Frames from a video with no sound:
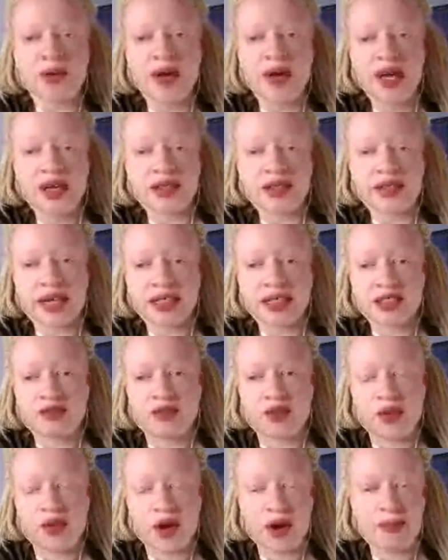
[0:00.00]
So
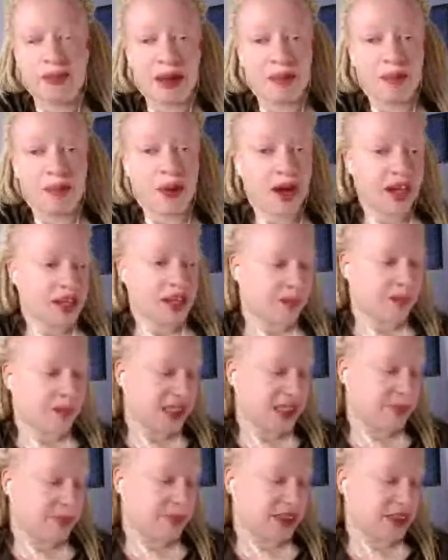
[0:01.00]
that's for my
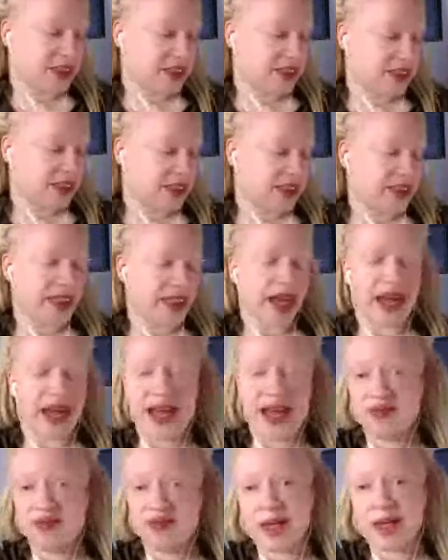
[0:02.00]
product-based
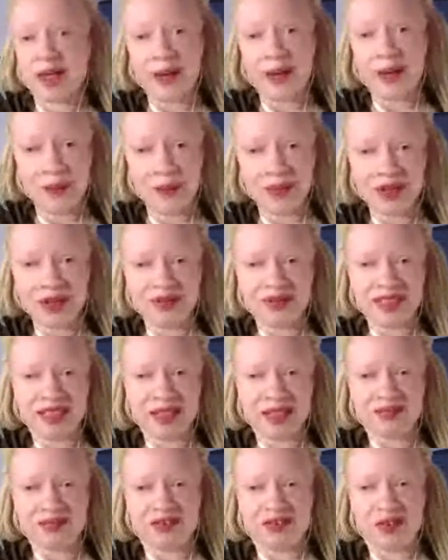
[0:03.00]
businesses. I have a couple
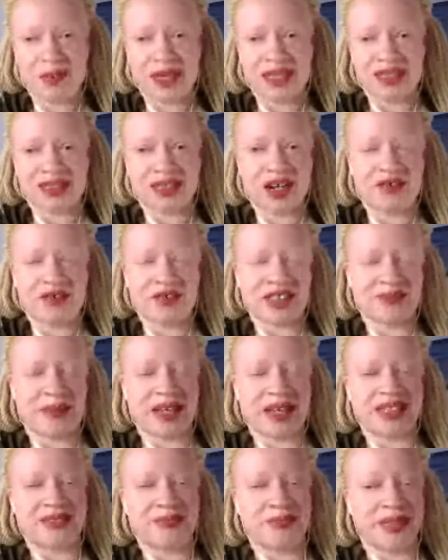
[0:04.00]
of tips for my
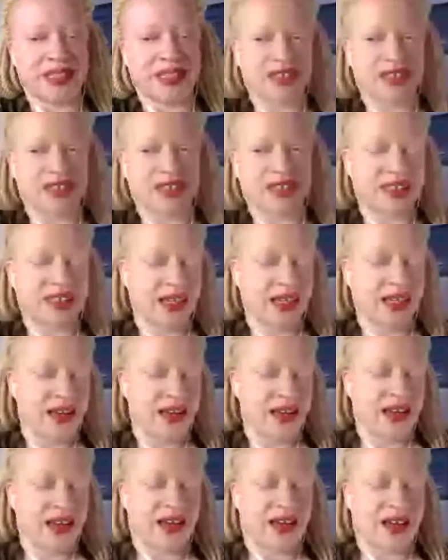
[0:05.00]
service-based business.
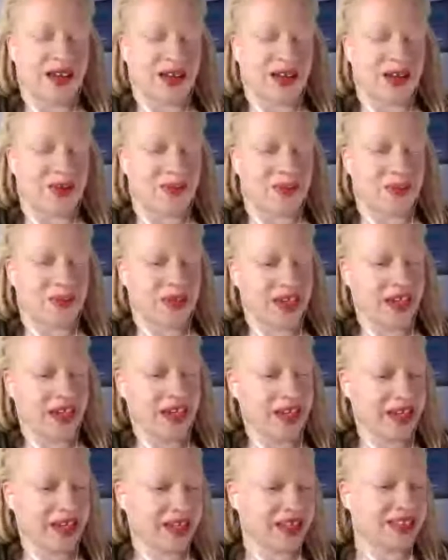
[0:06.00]
And
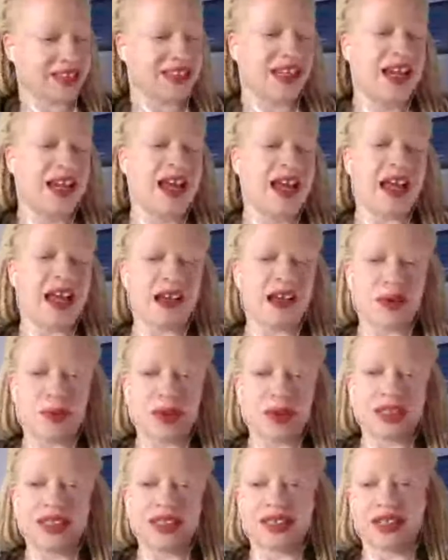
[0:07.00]
it really
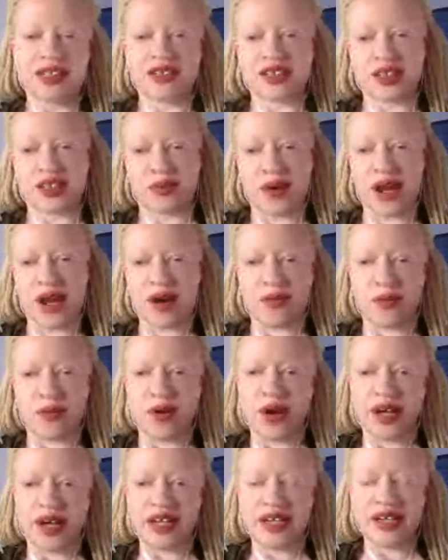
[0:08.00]
centers around
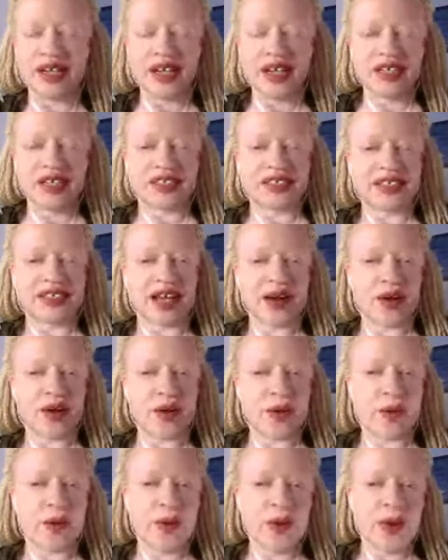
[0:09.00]
one. So
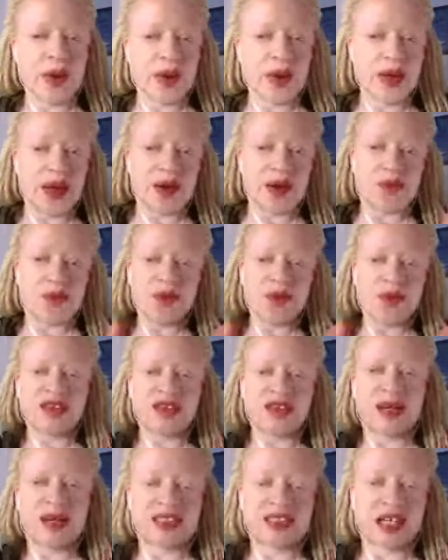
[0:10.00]
with my
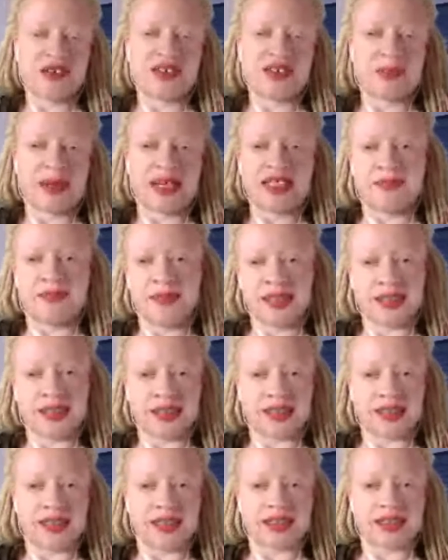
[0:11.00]
service-based
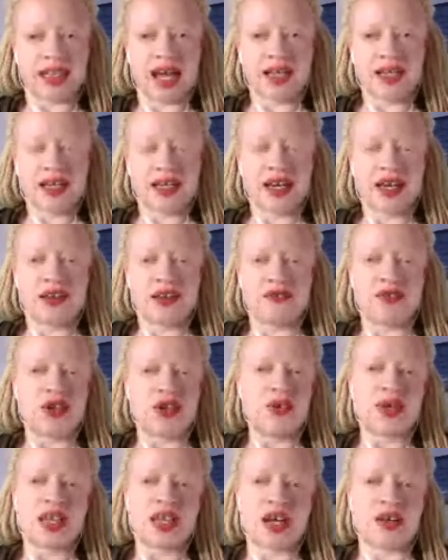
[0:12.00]
businesses, I look at a few of
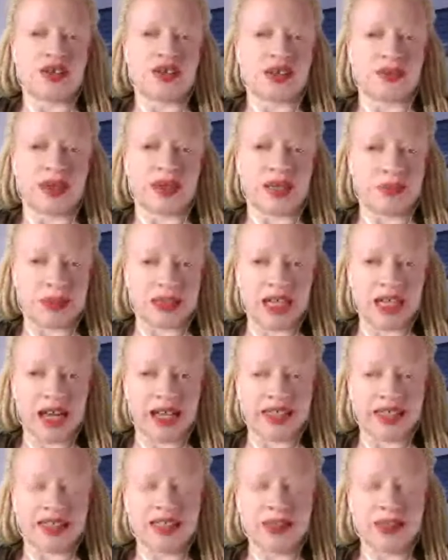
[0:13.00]
those websites,